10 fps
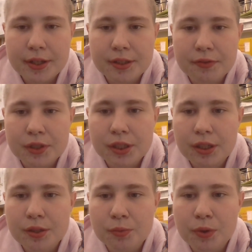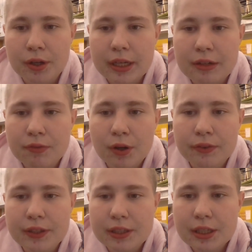of Schiele's work involve
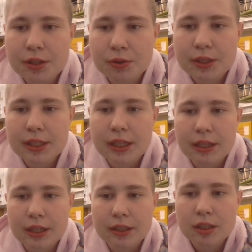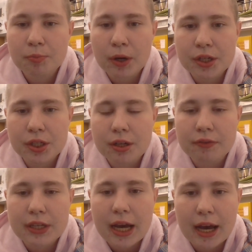his interest in the expression of
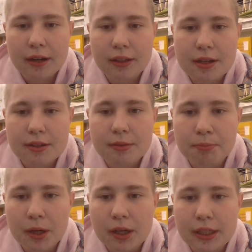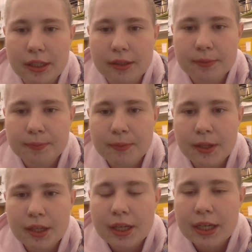the adolescent body.
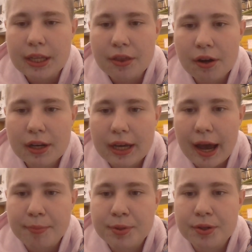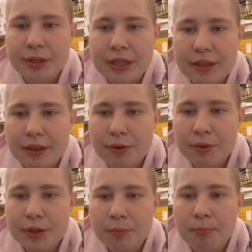He thought it captured the
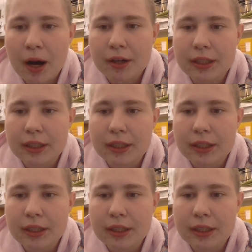ethereal bodily